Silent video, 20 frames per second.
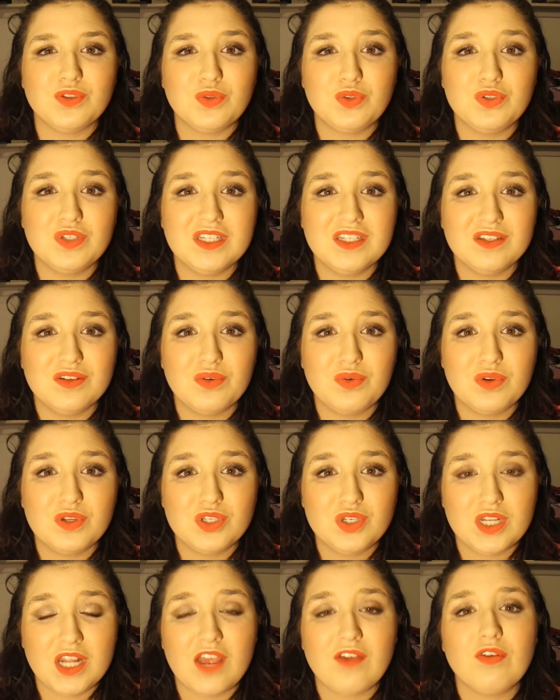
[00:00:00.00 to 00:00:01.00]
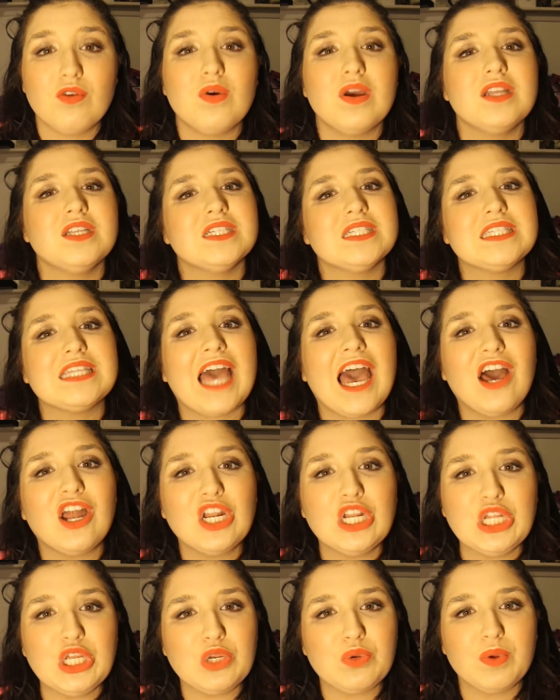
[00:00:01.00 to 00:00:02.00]
between everyone just how to
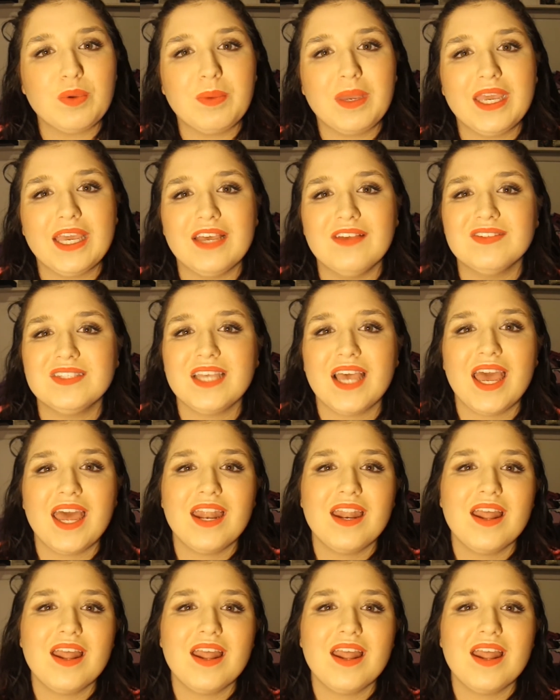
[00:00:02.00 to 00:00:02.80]
do your roommate gifts, and